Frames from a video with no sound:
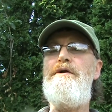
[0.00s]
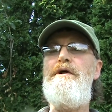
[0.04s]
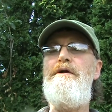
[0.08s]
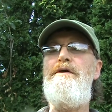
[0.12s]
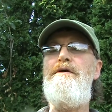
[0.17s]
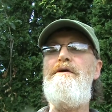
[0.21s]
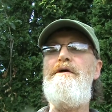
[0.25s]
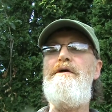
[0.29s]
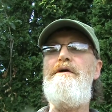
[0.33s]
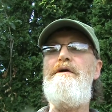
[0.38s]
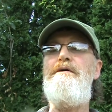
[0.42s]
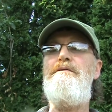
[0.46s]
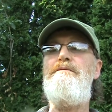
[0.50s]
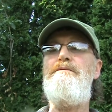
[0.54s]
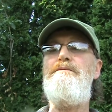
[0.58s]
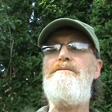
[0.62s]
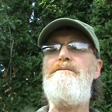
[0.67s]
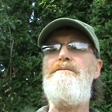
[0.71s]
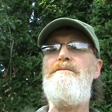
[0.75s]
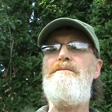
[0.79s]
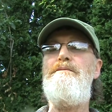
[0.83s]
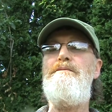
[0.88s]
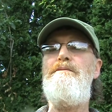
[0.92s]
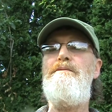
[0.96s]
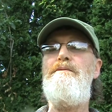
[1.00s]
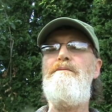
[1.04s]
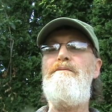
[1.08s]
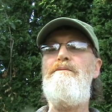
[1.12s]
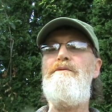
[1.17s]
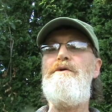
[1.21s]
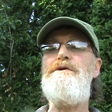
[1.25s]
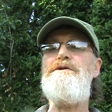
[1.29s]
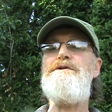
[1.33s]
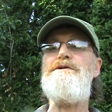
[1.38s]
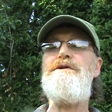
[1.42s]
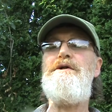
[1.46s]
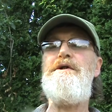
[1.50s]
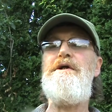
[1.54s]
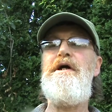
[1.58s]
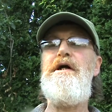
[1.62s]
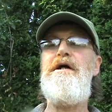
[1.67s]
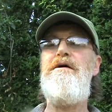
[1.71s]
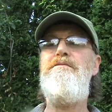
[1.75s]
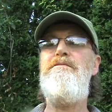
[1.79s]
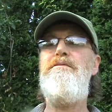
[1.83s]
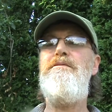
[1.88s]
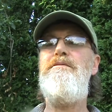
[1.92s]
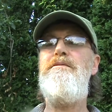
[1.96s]
in there? This
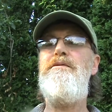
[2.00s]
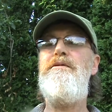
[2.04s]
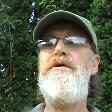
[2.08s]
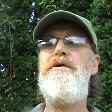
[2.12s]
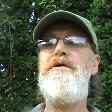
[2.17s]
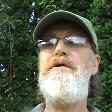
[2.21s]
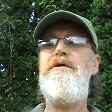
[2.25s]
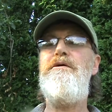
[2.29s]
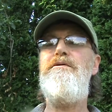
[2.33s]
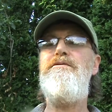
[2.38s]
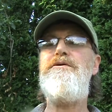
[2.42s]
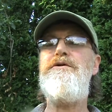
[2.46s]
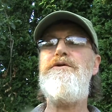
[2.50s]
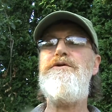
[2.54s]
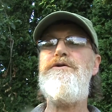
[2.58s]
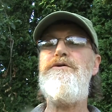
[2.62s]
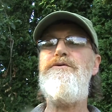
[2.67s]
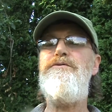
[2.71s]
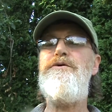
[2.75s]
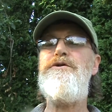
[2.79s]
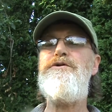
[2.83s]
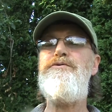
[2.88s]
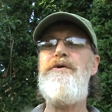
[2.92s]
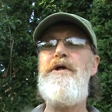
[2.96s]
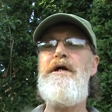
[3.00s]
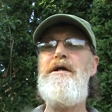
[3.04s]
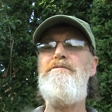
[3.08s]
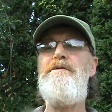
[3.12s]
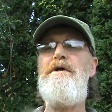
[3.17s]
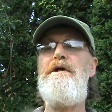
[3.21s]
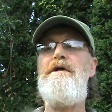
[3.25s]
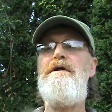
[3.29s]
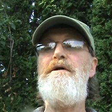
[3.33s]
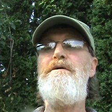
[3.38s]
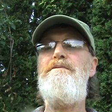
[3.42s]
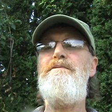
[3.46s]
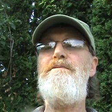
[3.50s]
time, it was a Jewish rabbi.